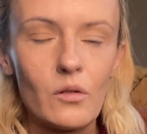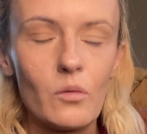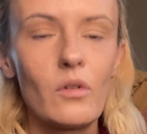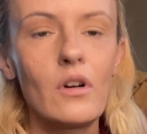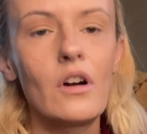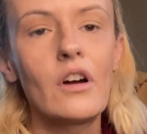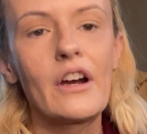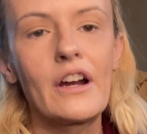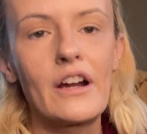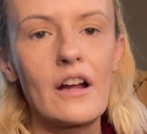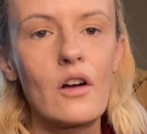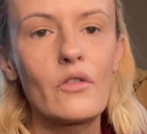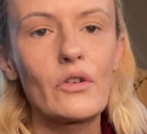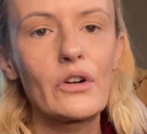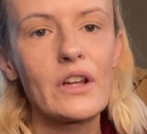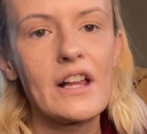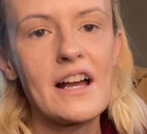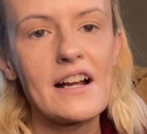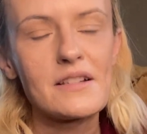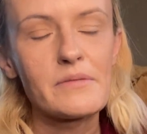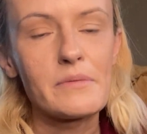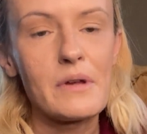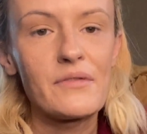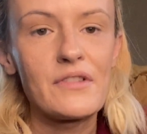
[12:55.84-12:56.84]
All right, I'll
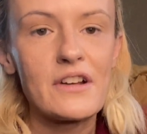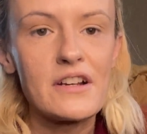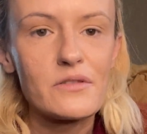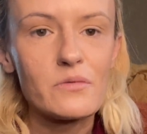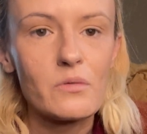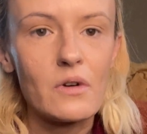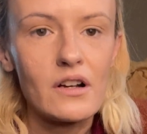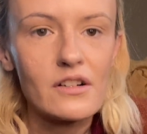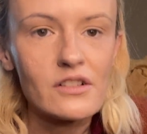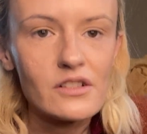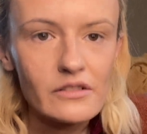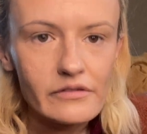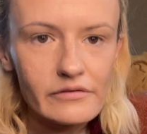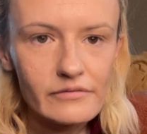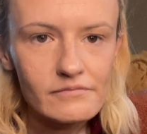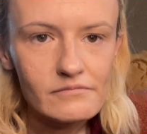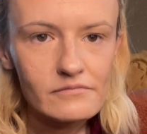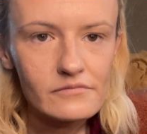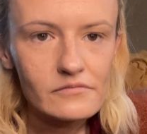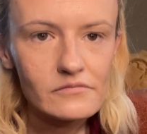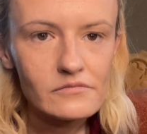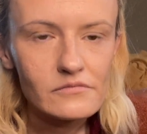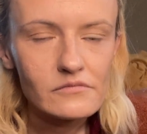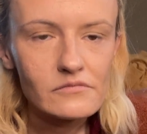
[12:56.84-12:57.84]
relax my face, watch.
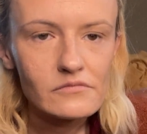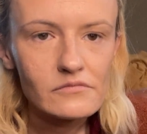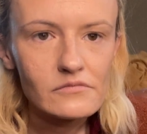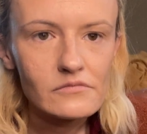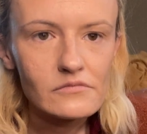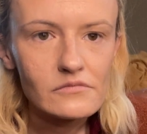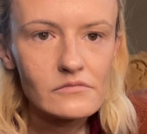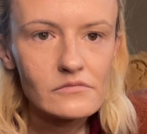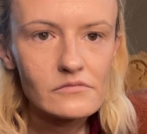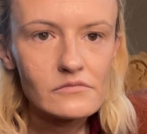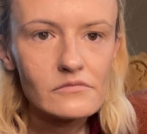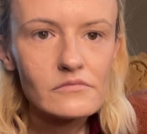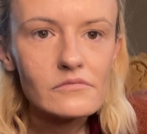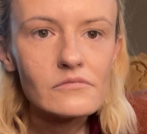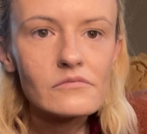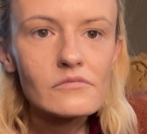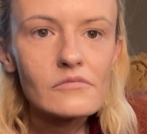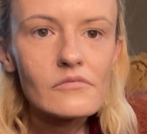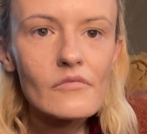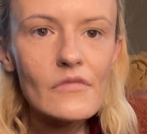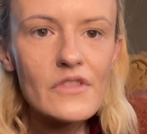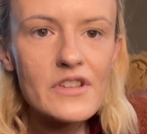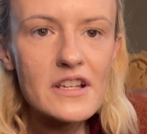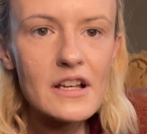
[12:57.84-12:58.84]

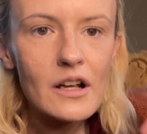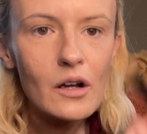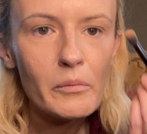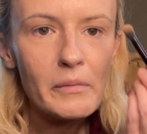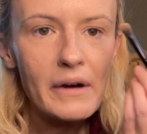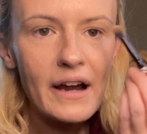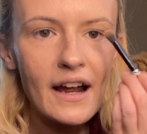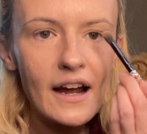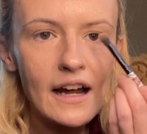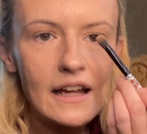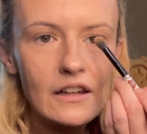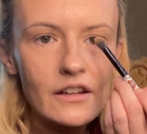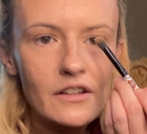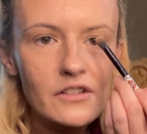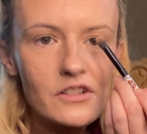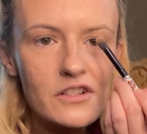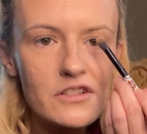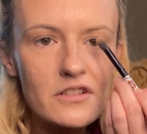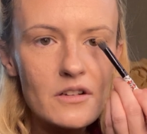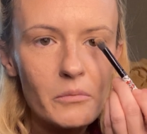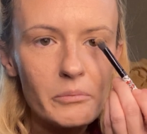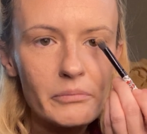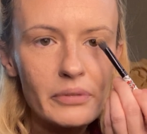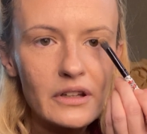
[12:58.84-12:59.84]
See how my eyelid just
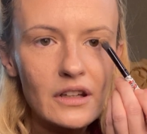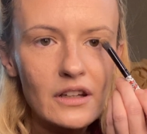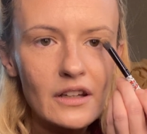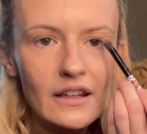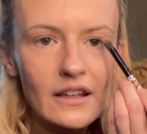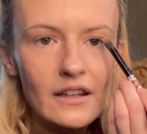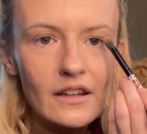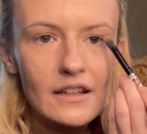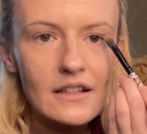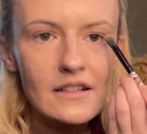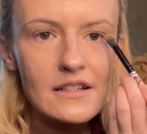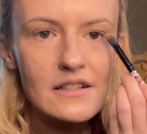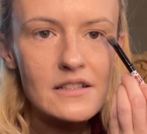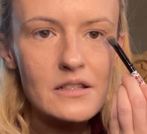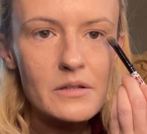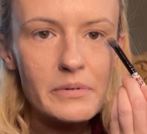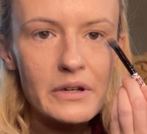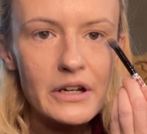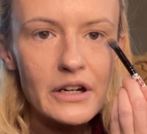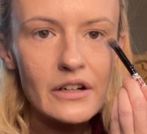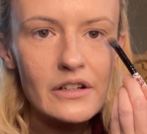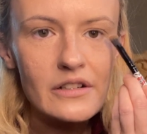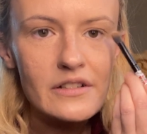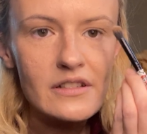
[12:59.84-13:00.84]
completely
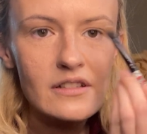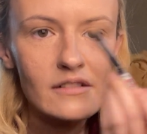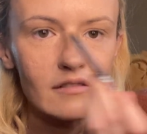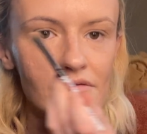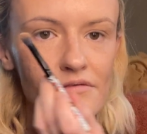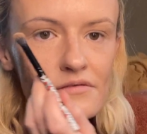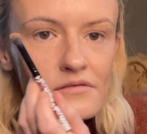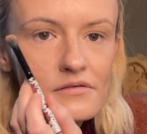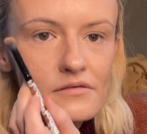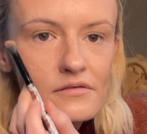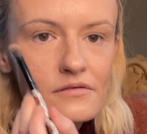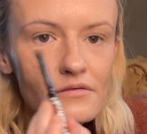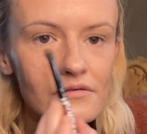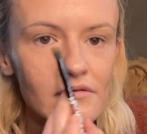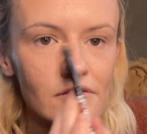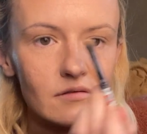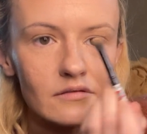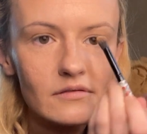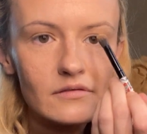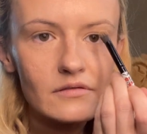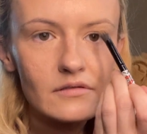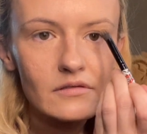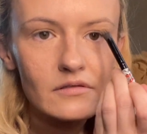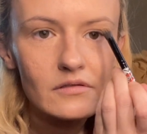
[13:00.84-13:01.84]
disappears?
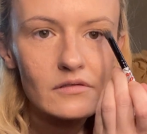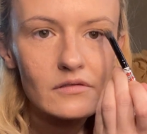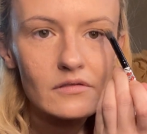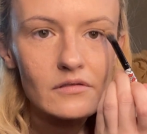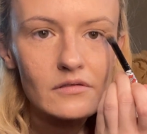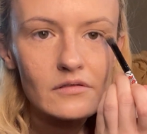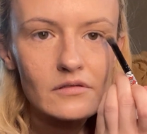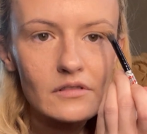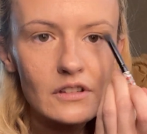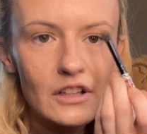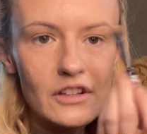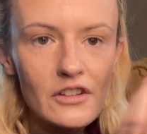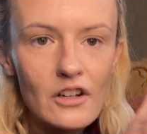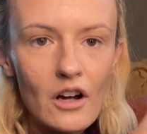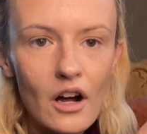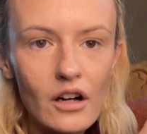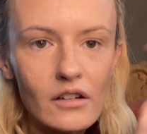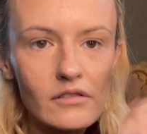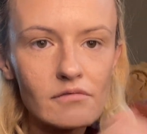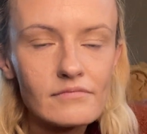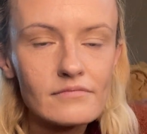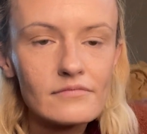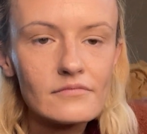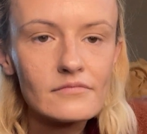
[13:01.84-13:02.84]
It's
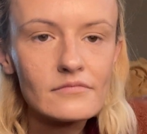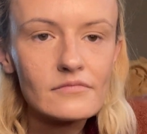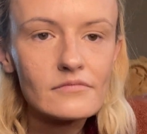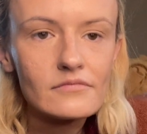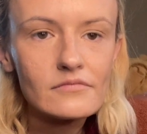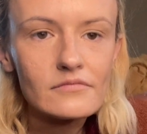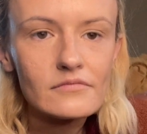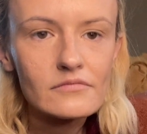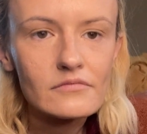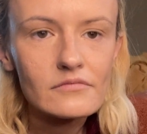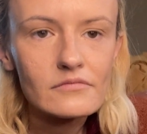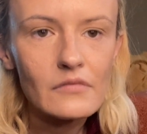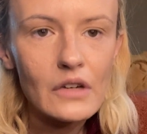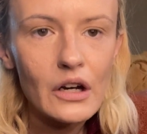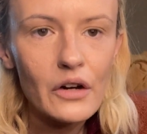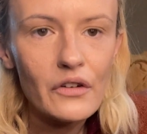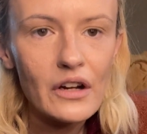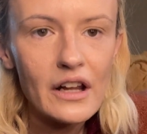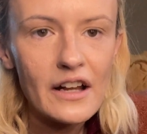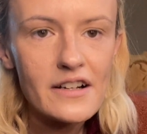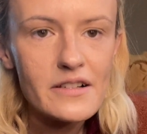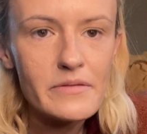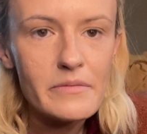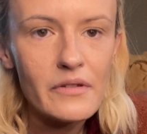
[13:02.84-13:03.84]
gone when I
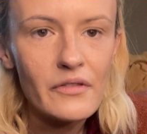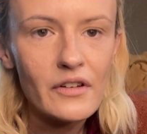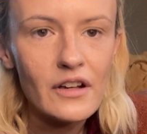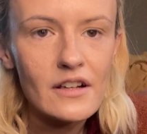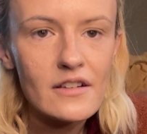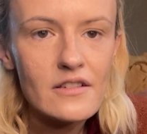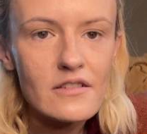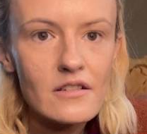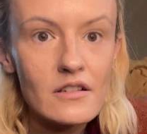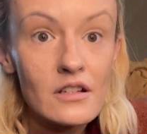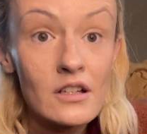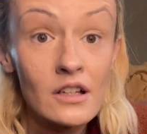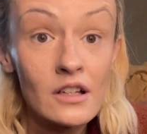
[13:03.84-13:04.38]
relax my face.